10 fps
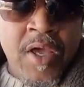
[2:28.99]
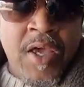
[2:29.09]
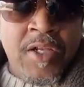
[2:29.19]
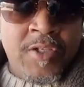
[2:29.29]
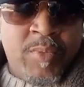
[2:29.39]

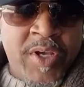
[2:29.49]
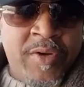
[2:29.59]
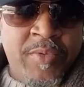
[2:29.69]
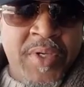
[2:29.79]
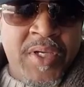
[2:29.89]
and display
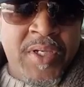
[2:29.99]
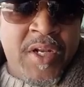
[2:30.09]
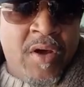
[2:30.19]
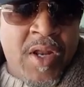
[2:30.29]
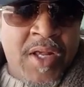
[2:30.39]
the weed
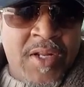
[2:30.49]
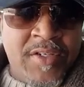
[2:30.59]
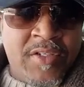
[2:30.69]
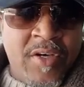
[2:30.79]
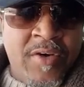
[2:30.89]
and all that other
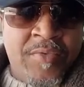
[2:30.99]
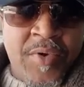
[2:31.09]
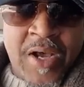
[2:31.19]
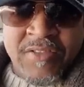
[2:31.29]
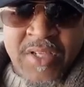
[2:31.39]
stuff
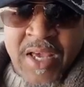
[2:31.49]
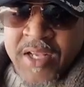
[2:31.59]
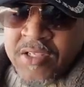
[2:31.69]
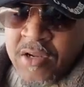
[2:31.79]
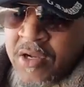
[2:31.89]
without
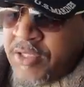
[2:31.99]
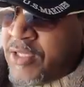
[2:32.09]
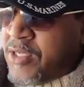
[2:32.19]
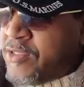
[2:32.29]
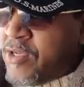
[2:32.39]
stands and all that
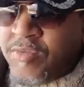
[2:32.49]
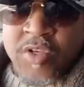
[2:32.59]
other stuff.